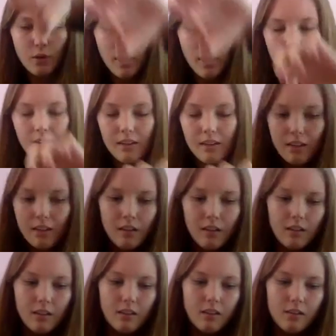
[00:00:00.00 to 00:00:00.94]
Okay,
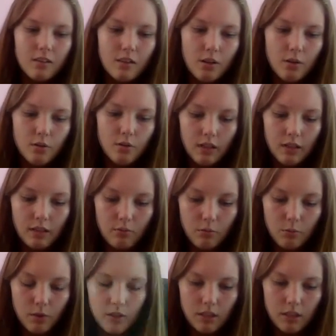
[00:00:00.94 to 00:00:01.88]
so then
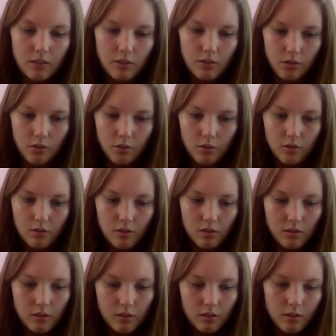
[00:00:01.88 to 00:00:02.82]
what we can do
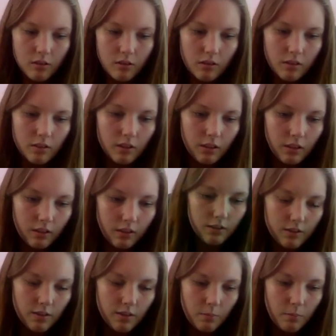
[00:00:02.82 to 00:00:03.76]

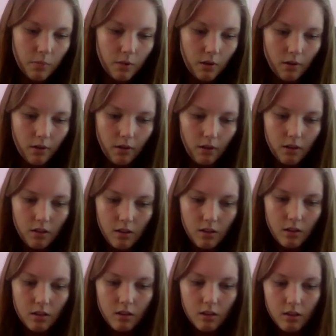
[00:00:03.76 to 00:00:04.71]
is the
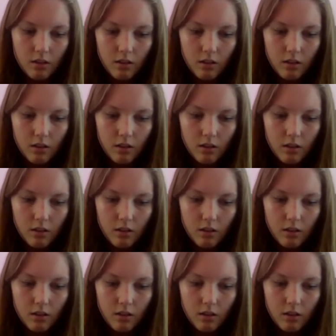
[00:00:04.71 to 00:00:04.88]
ball